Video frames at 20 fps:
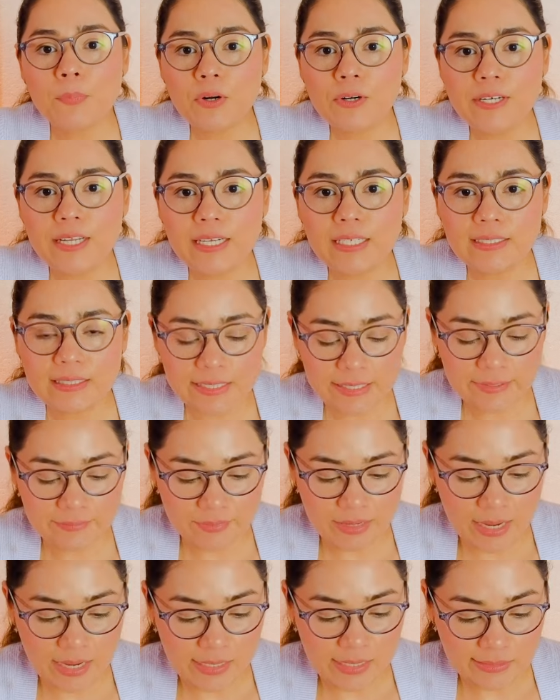
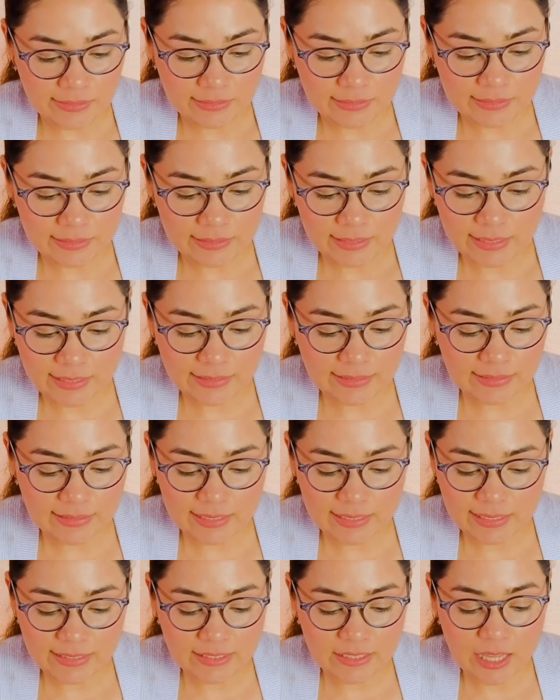productive, guys.
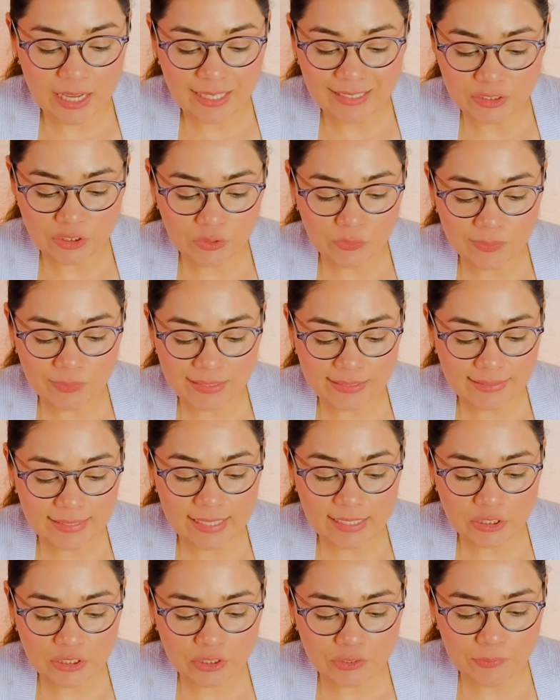It's not
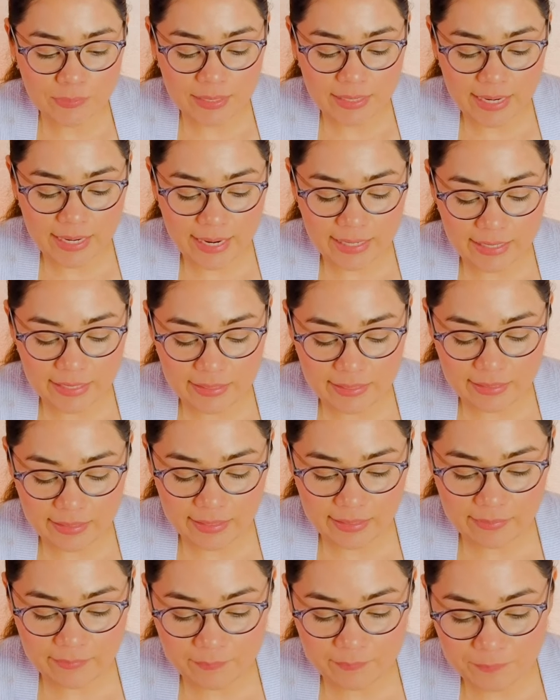doing
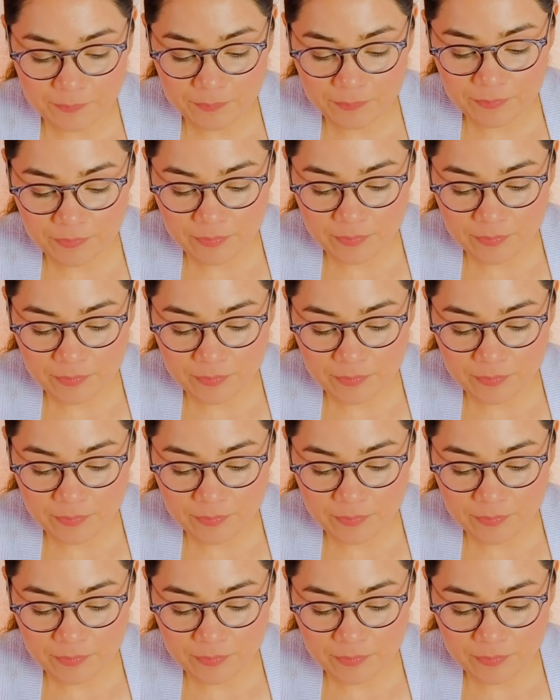anything.